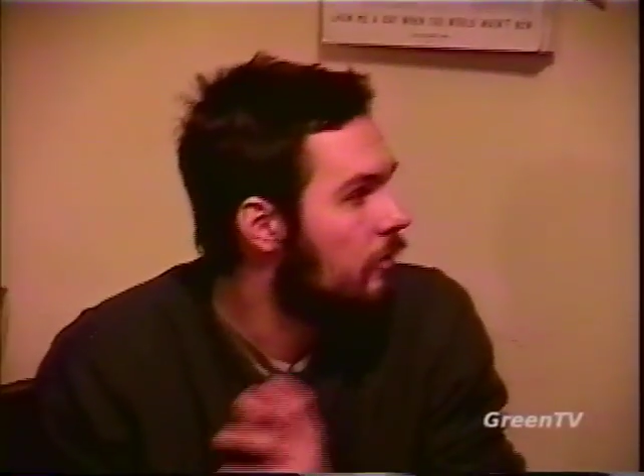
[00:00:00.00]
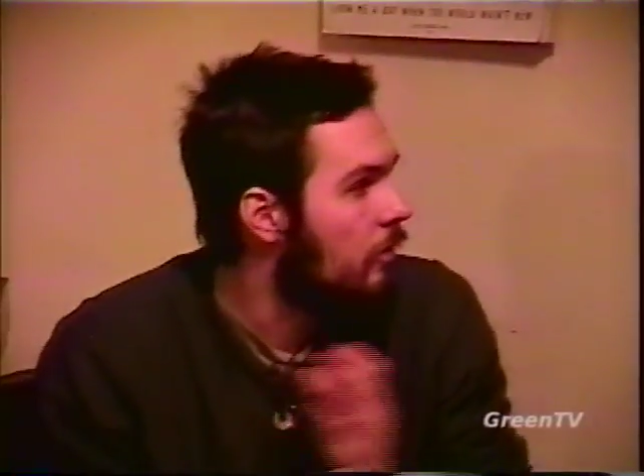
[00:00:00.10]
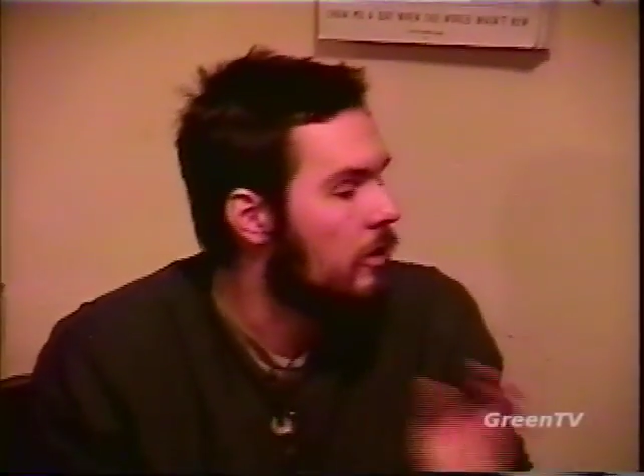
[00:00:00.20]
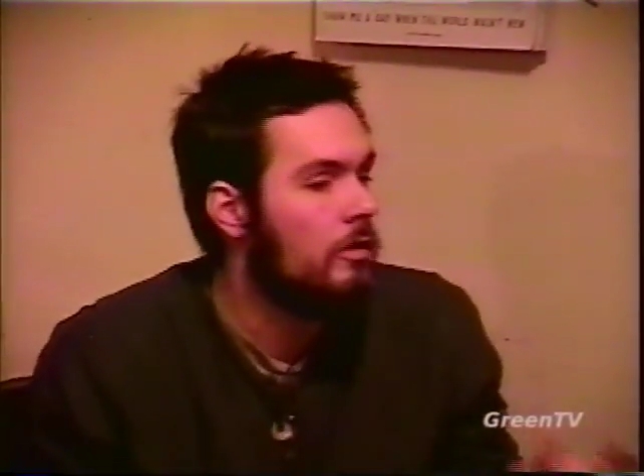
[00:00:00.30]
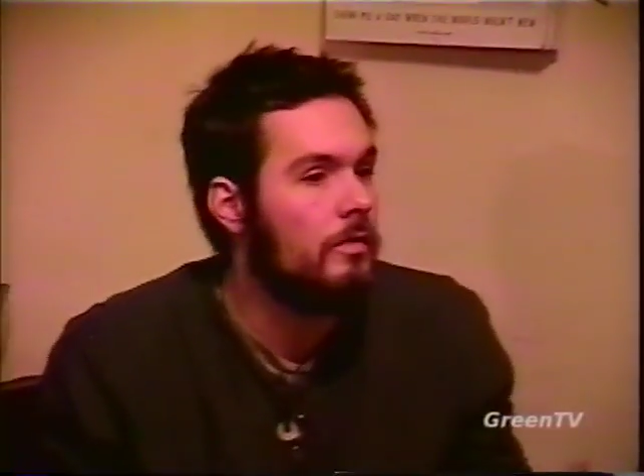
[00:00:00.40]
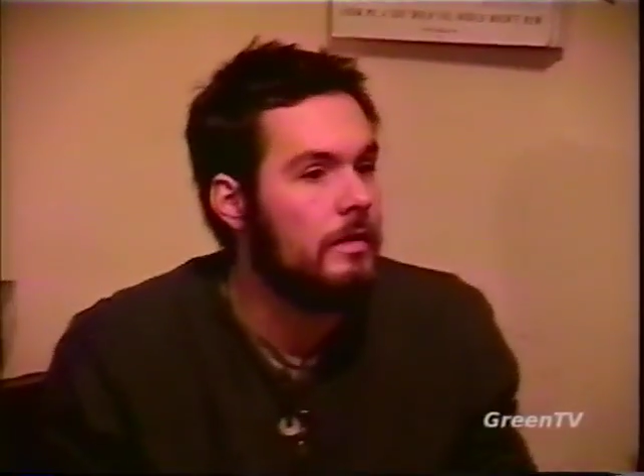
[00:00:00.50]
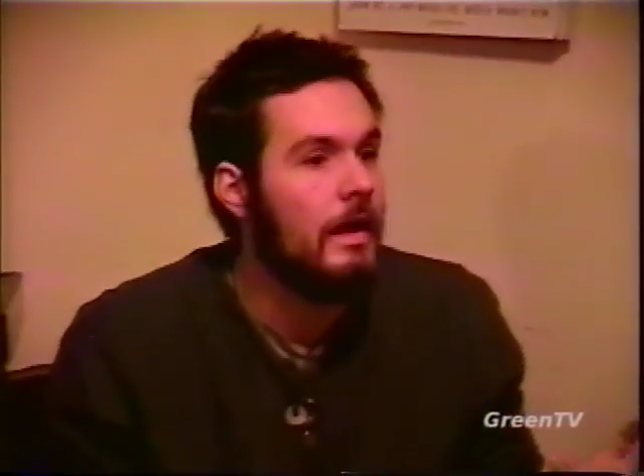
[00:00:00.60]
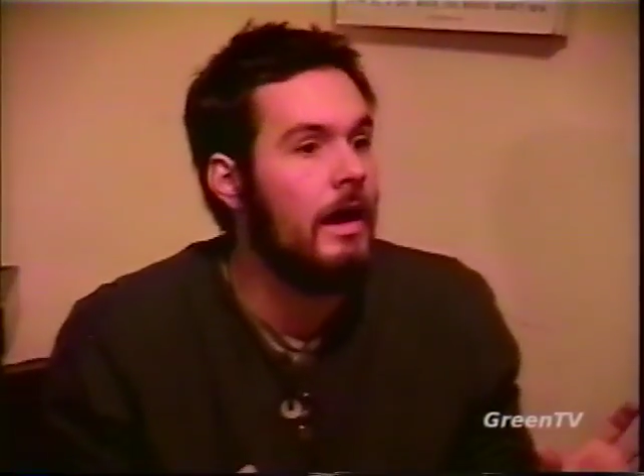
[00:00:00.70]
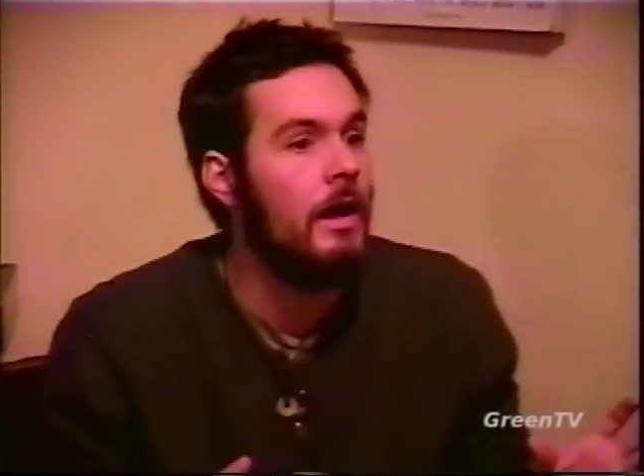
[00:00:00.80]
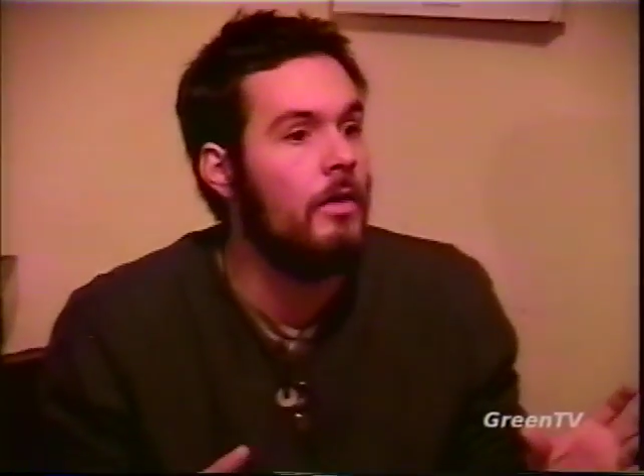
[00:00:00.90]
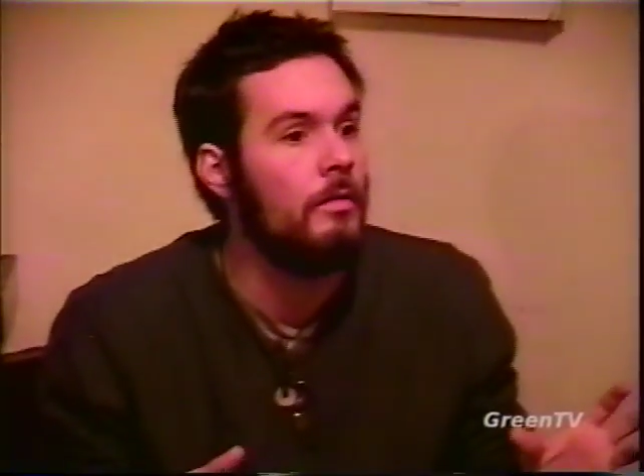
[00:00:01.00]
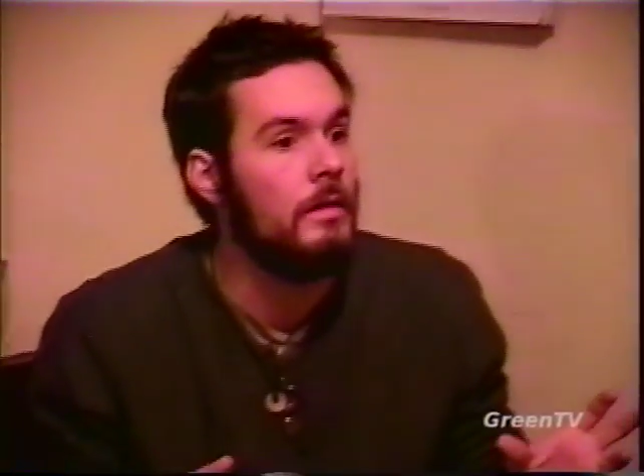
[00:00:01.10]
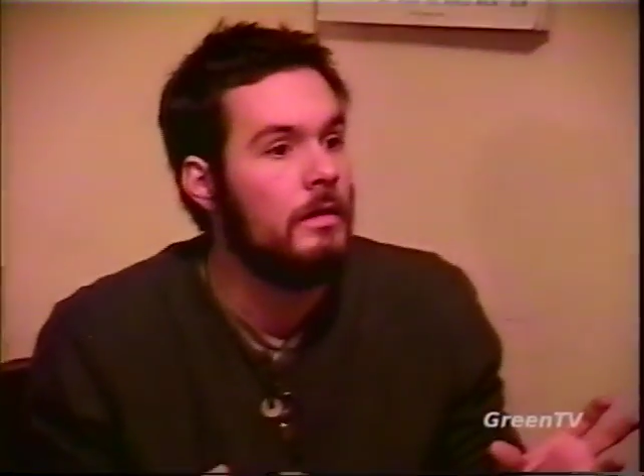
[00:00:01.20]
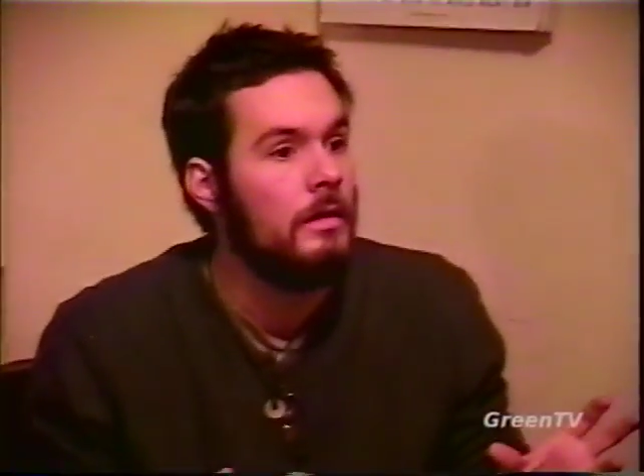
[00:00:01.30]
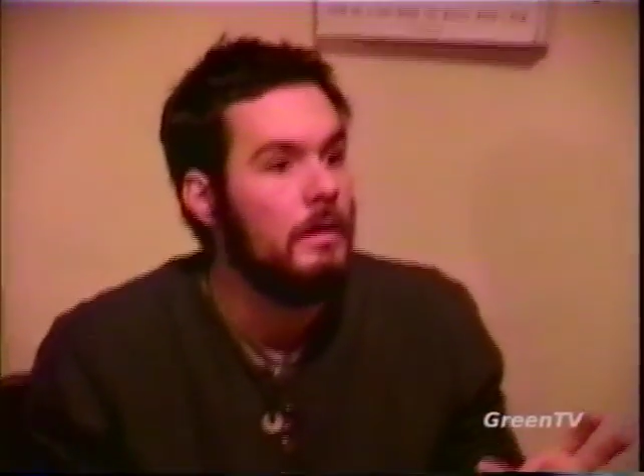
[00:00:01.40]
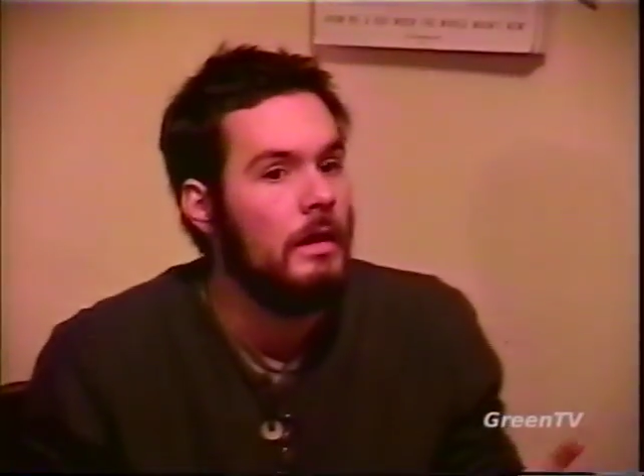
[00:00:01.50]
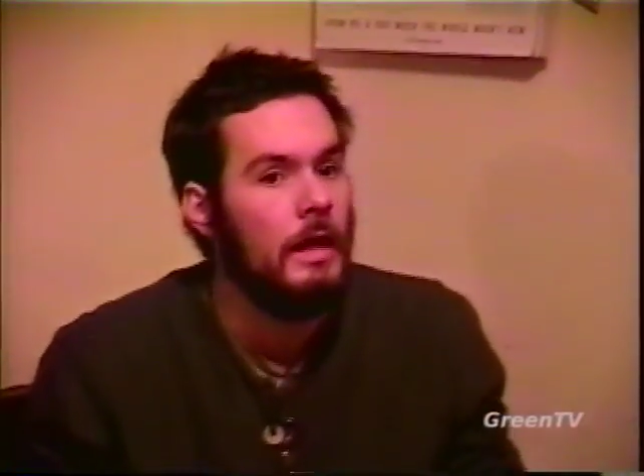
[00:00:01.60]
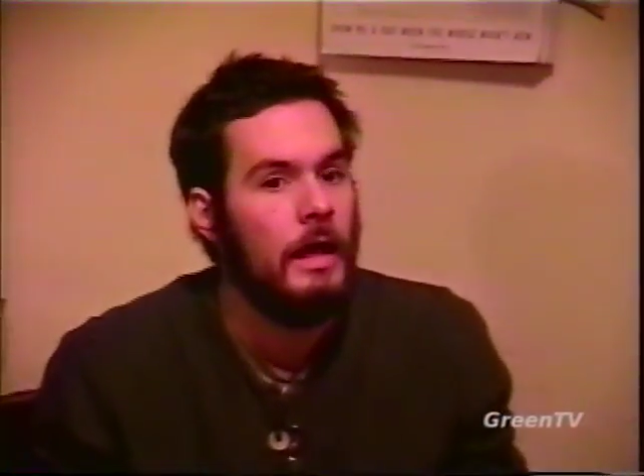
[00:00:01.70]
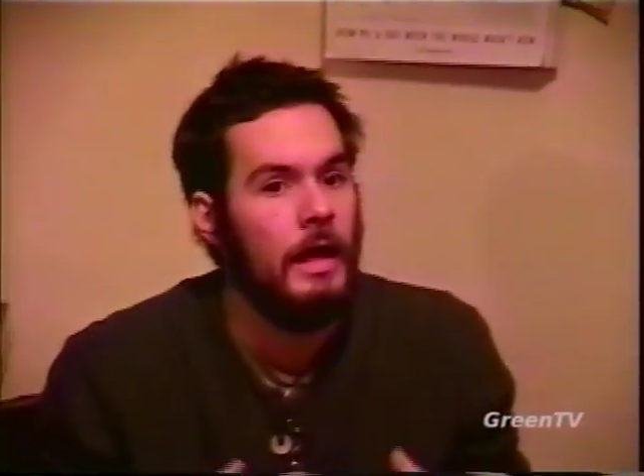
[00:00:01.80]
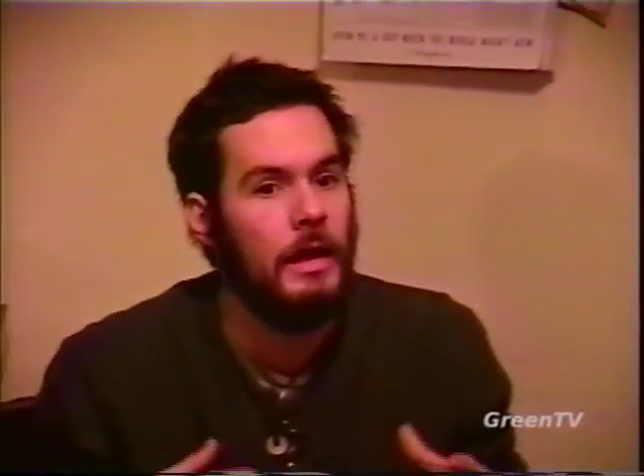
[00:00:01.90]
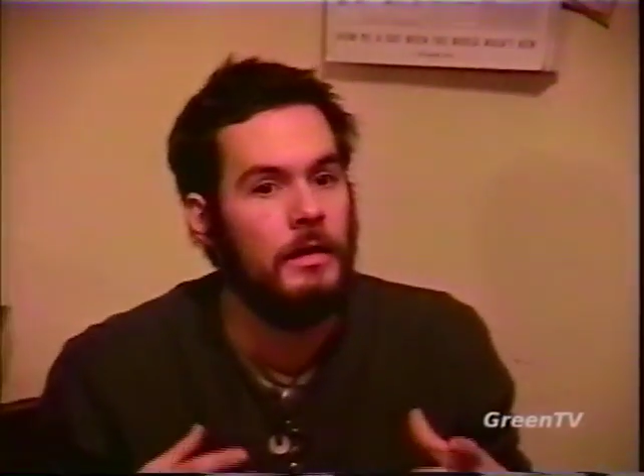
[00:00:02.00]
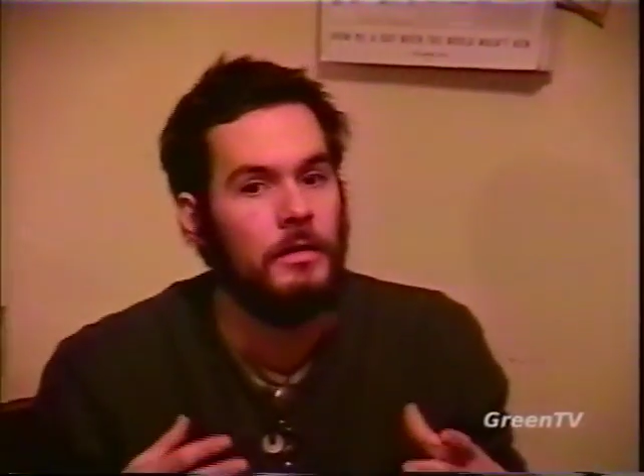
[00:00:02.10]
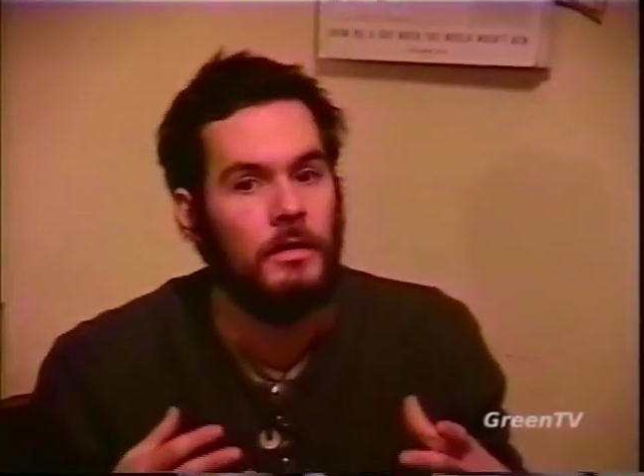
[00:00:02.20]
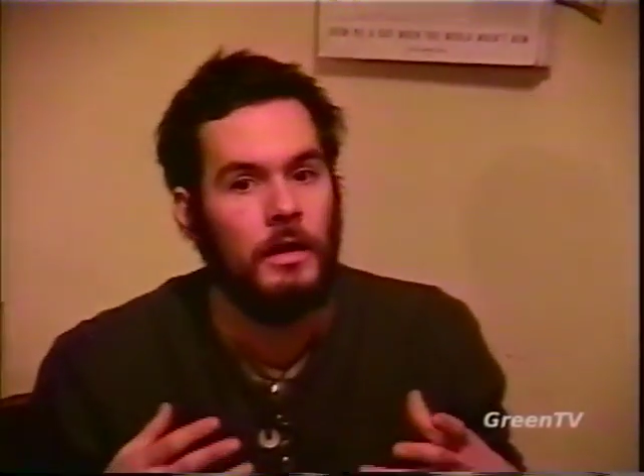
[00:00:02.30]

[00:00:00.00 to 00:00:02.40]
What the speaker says: secure the town and